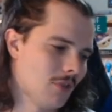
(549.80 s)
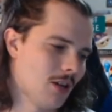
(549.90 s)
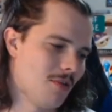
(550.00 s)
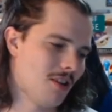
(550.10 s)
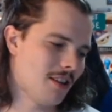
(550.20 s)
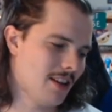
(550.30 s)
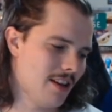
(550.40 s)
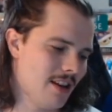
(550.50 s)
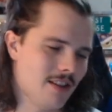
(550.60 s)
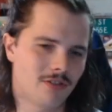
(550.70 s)
Come on,
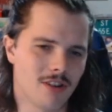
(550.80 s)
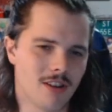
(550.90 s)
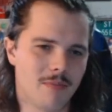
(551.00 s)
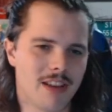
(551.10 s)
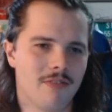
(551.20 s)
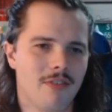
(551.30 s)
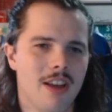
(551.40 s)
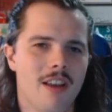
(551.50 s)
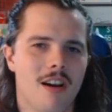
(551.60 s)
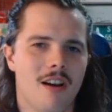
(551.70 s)
kitties, trying to make a
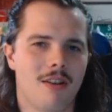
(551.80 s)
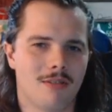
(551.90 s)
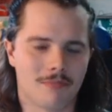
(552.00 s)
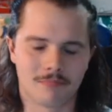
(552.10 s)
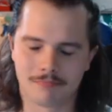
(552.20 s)
video.